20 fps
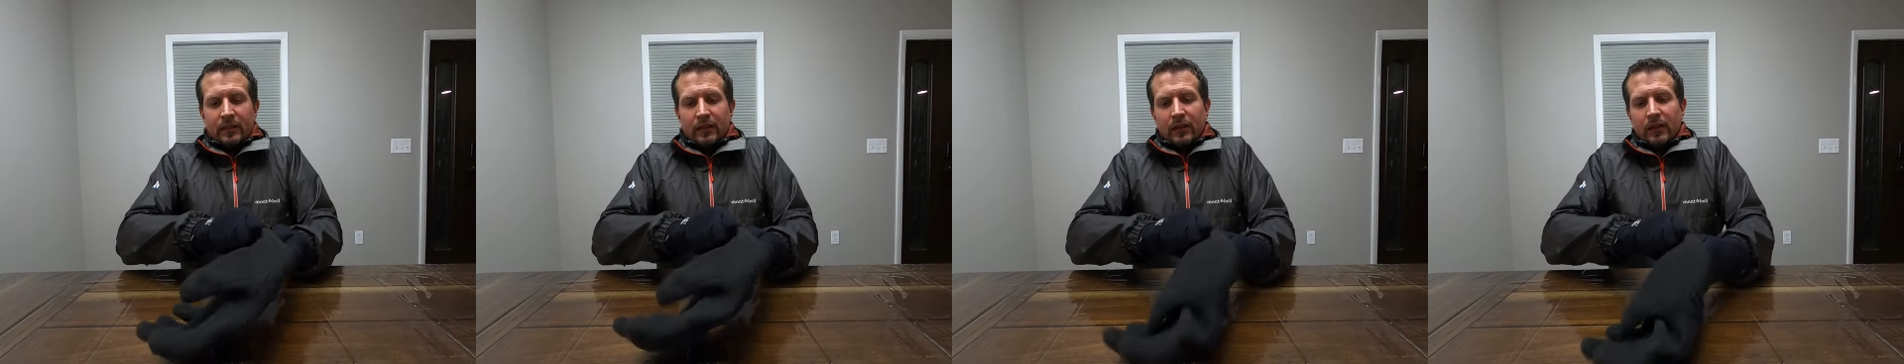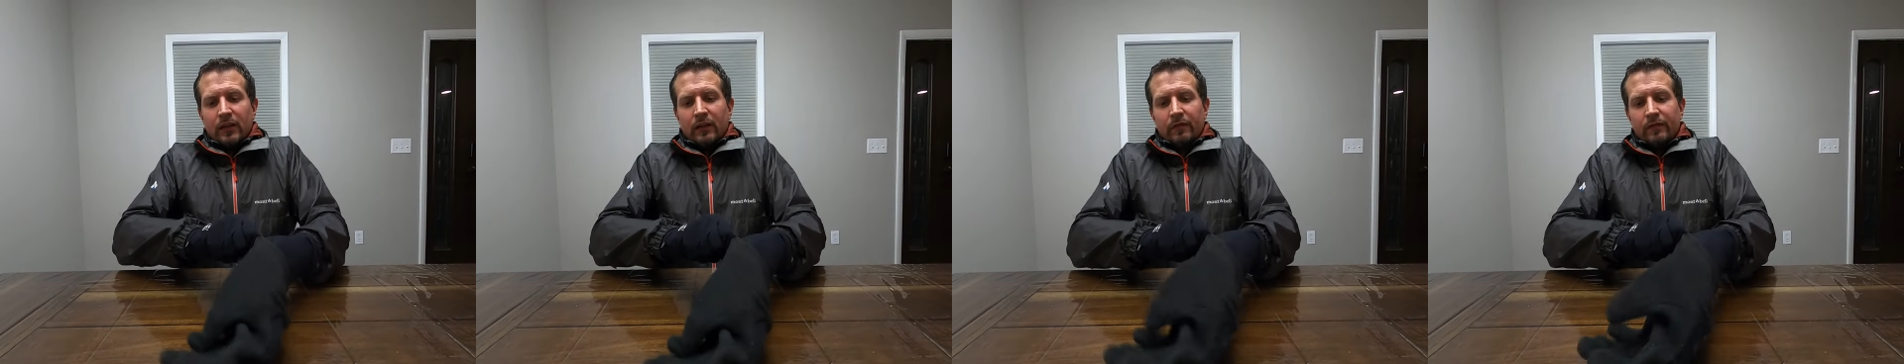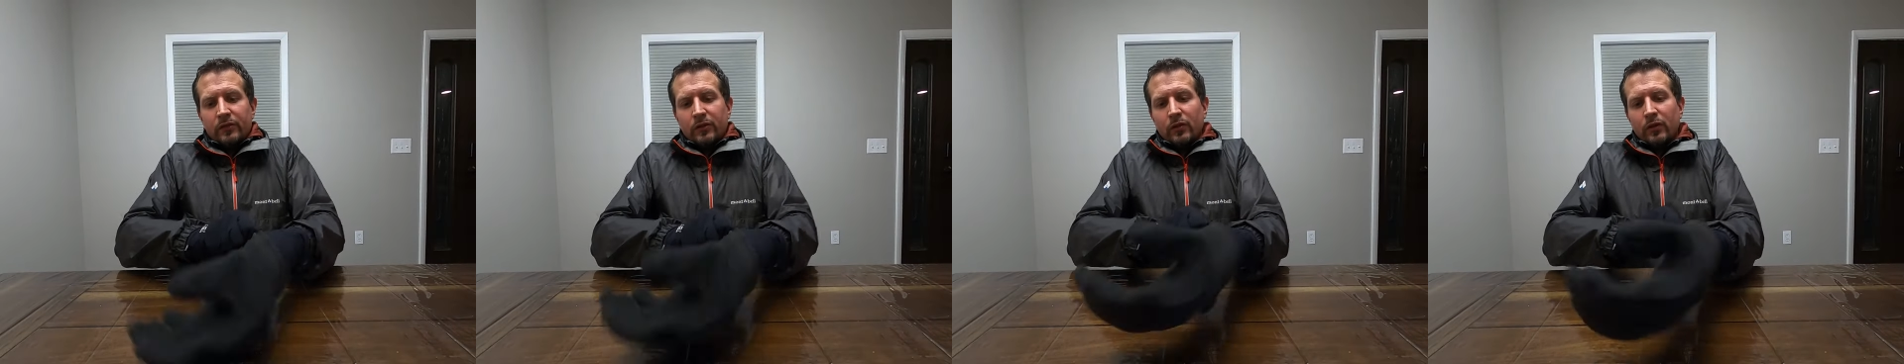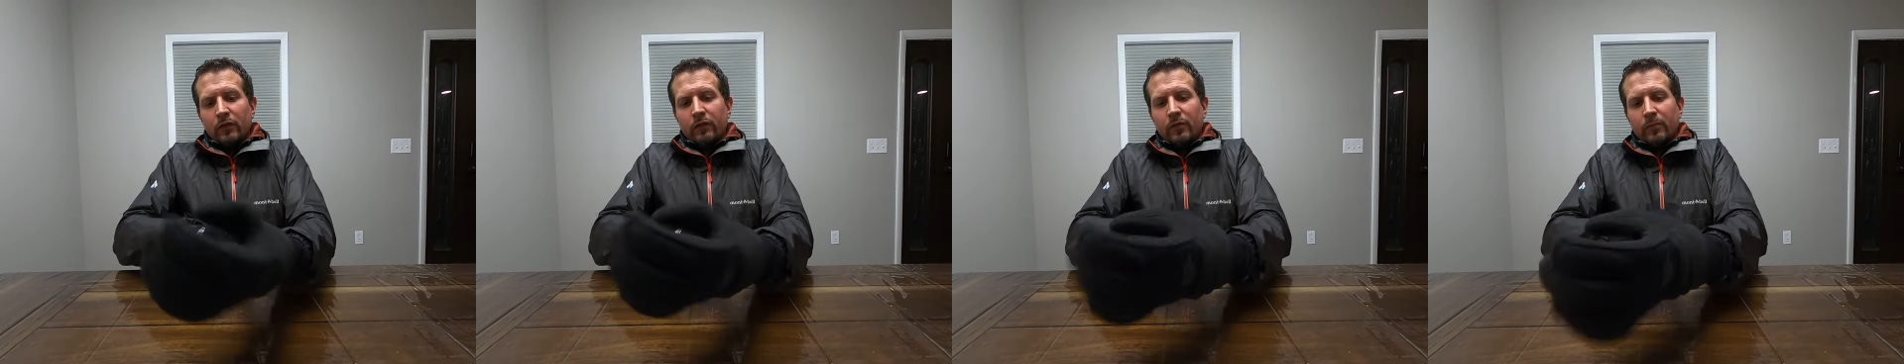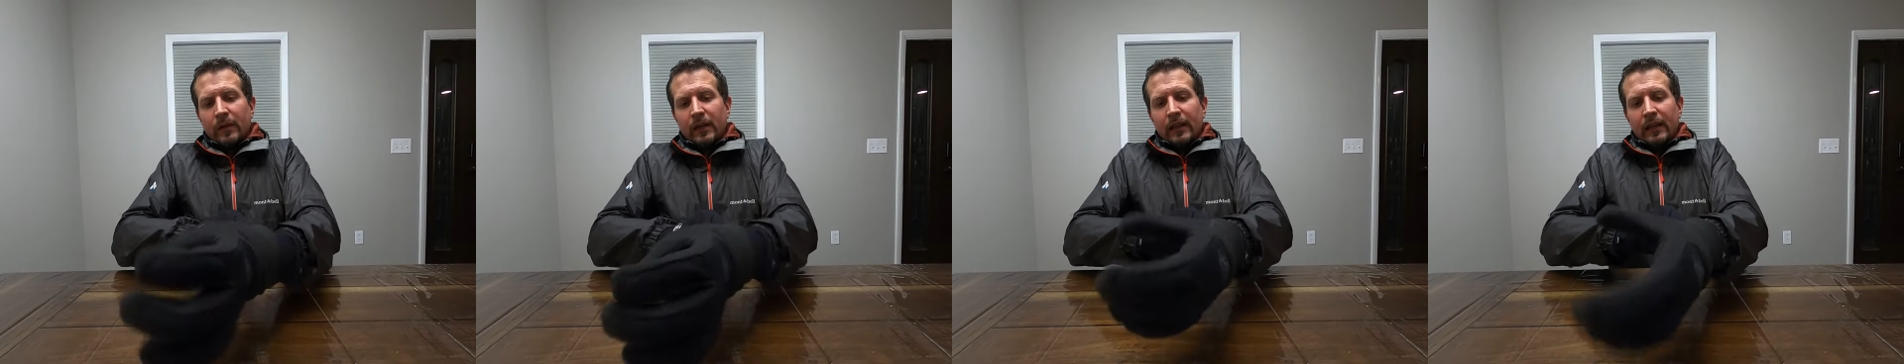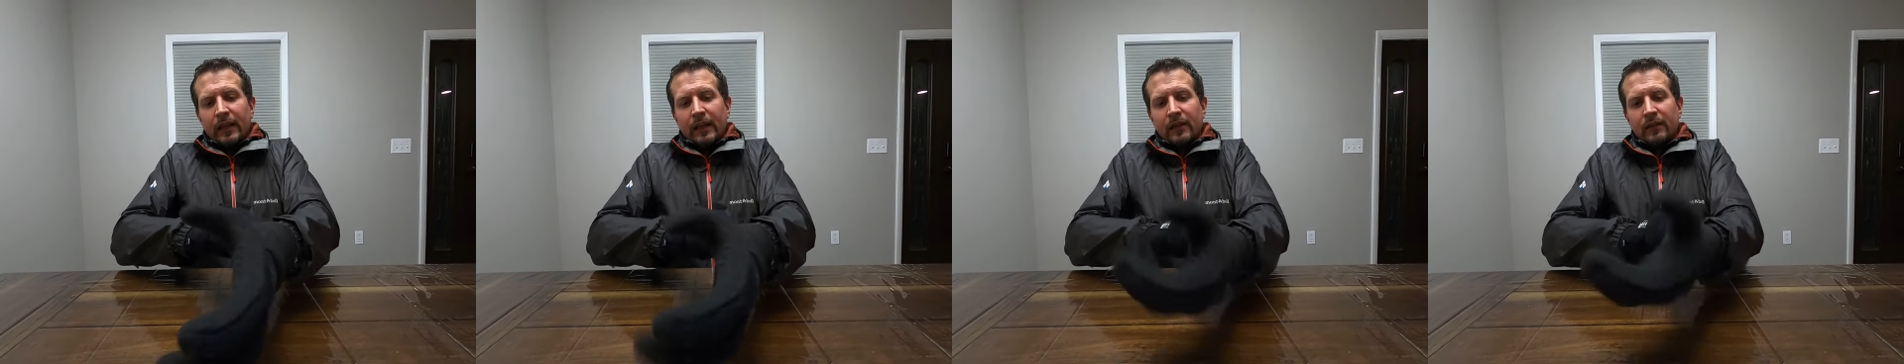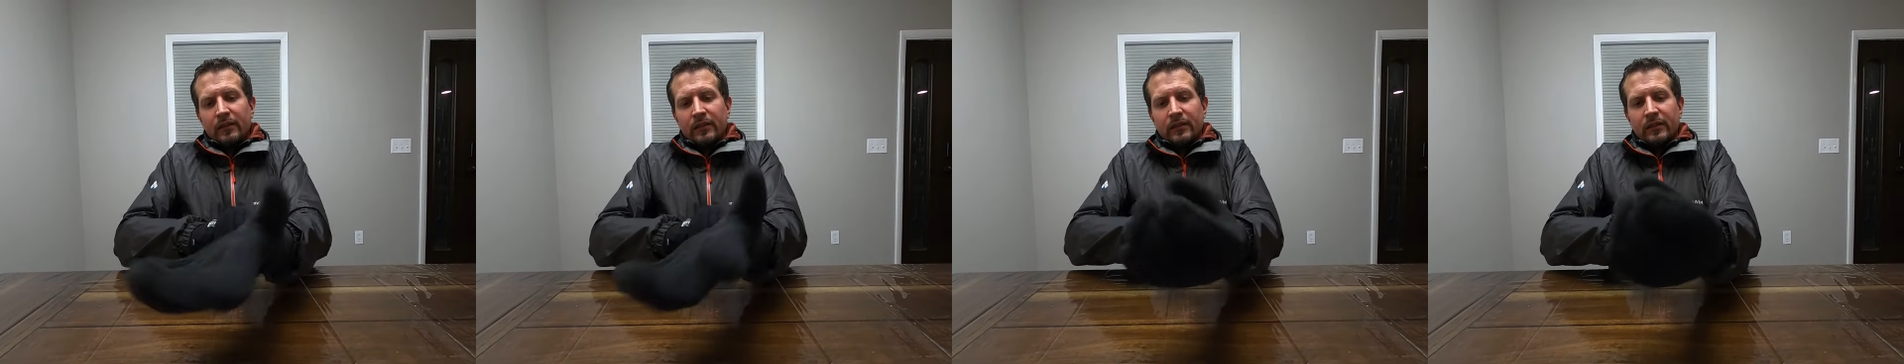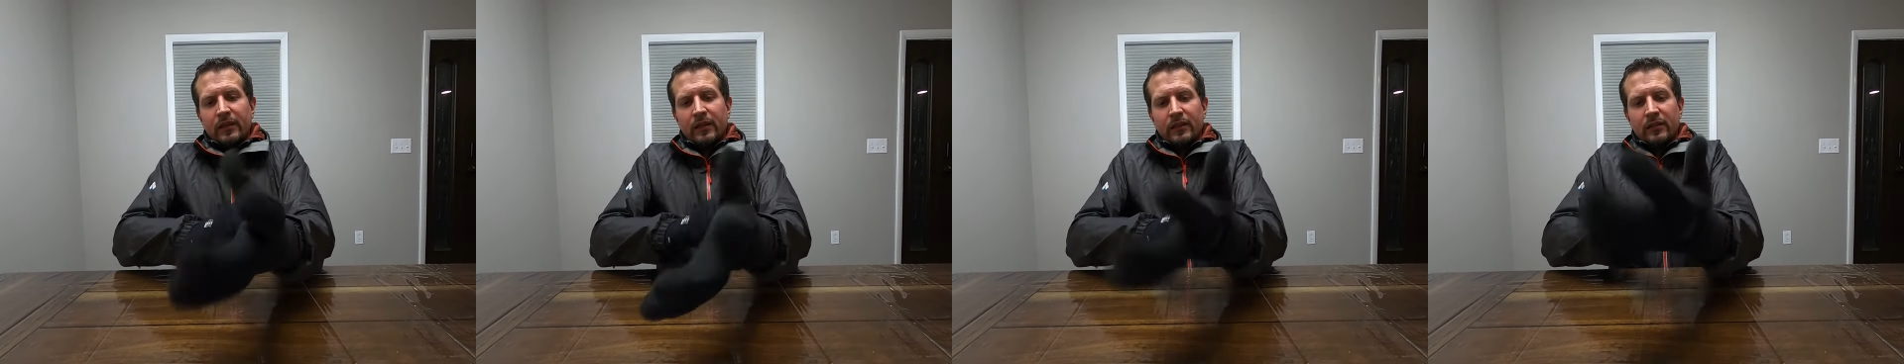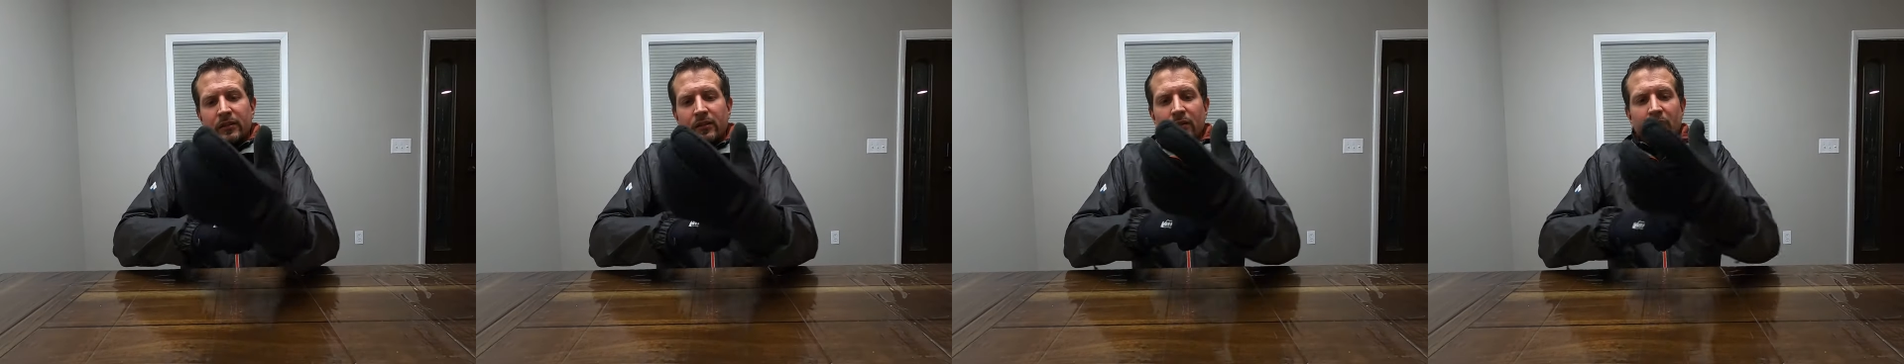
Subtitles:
gloves over my liners like